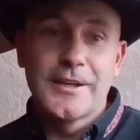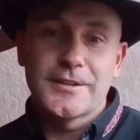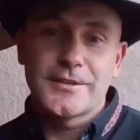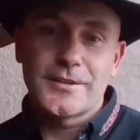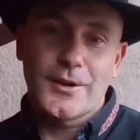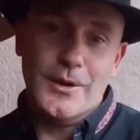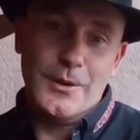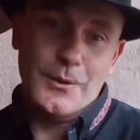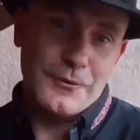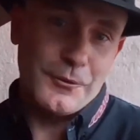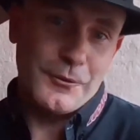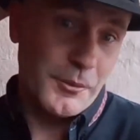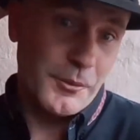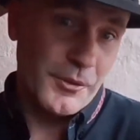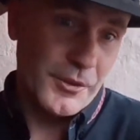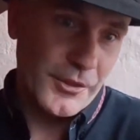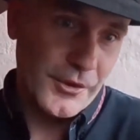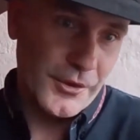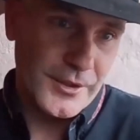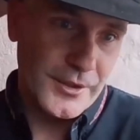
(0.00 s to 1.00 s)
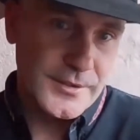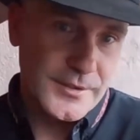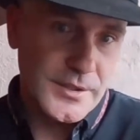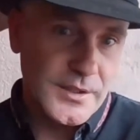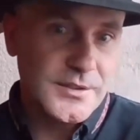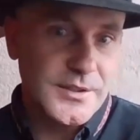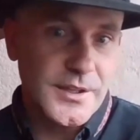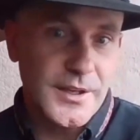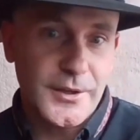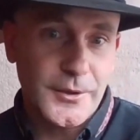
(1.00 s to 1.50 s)
So I went from a
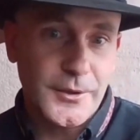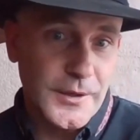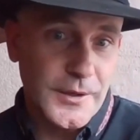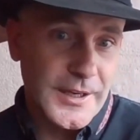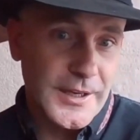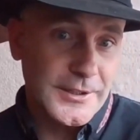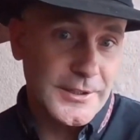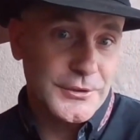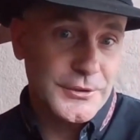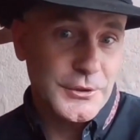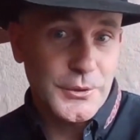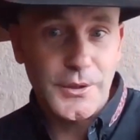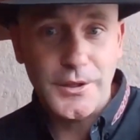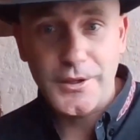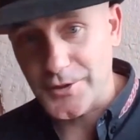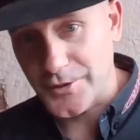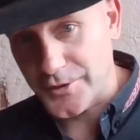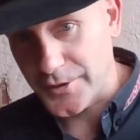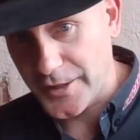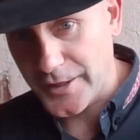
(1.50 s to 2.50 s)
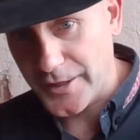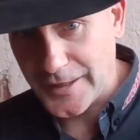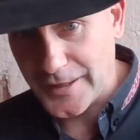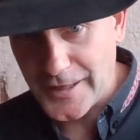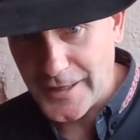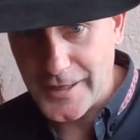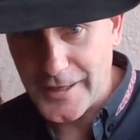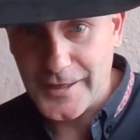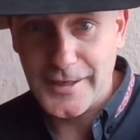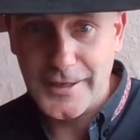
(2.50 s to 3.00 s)
36-acre ranch to a
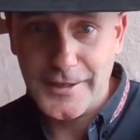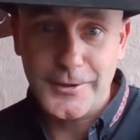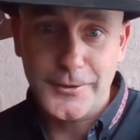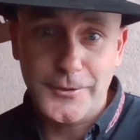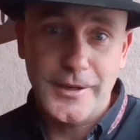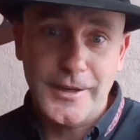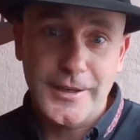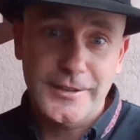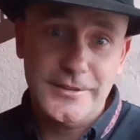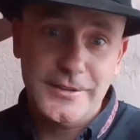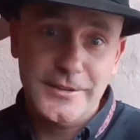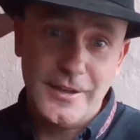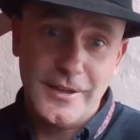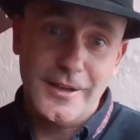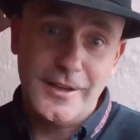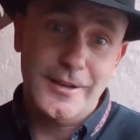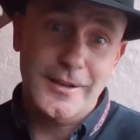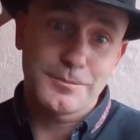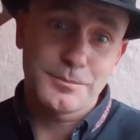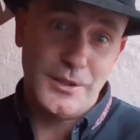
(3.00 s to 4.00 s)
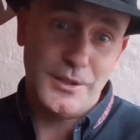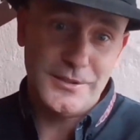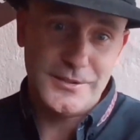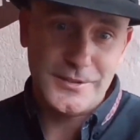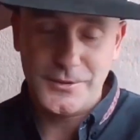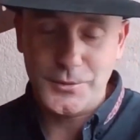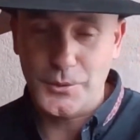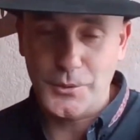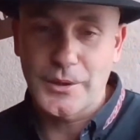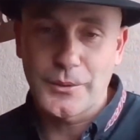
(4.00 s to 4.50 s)
189-acre ranch,
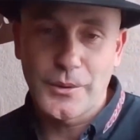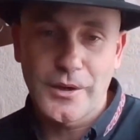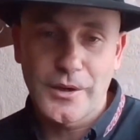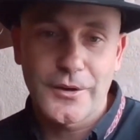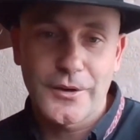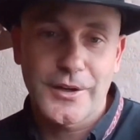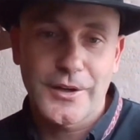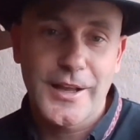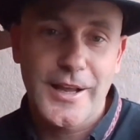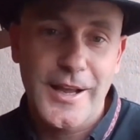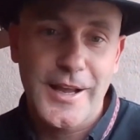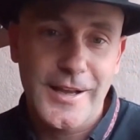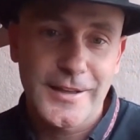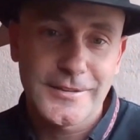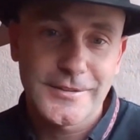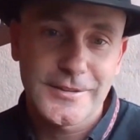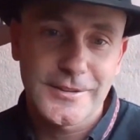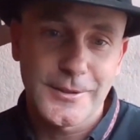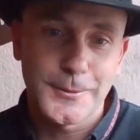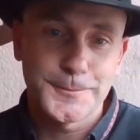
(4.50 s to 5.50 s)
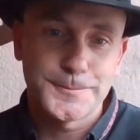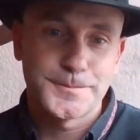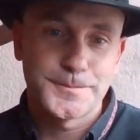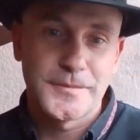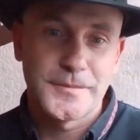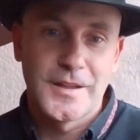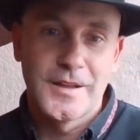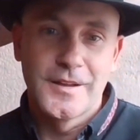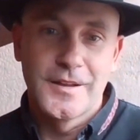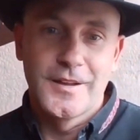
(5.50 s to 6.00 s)
plus the 20 we already had. So,
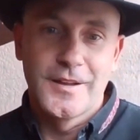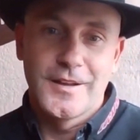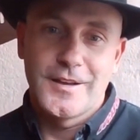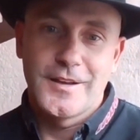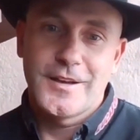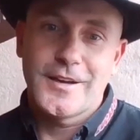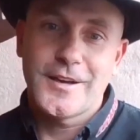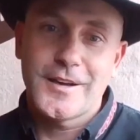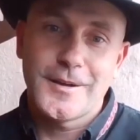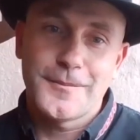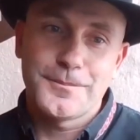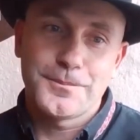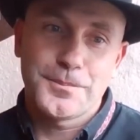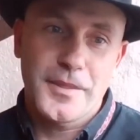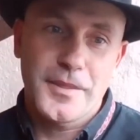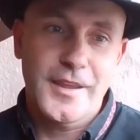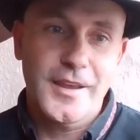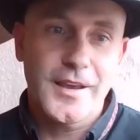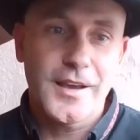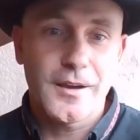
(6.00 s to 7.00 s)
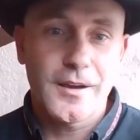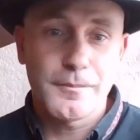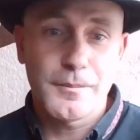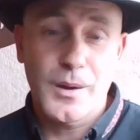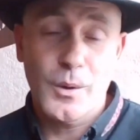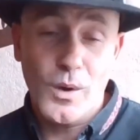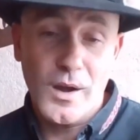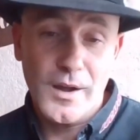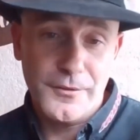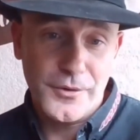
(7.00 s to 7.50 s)

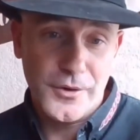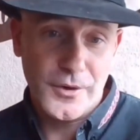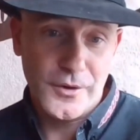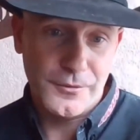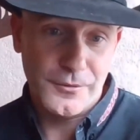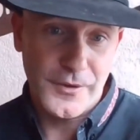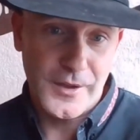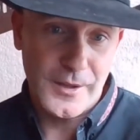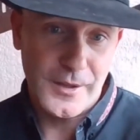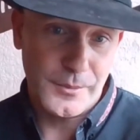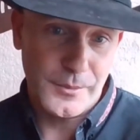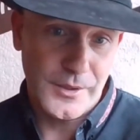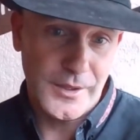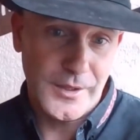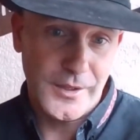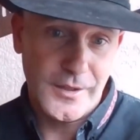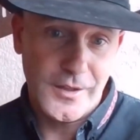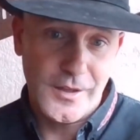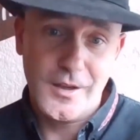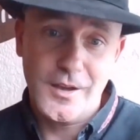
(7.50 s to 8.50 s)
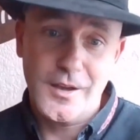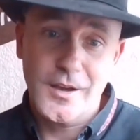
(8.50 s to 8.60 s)
my wife, her family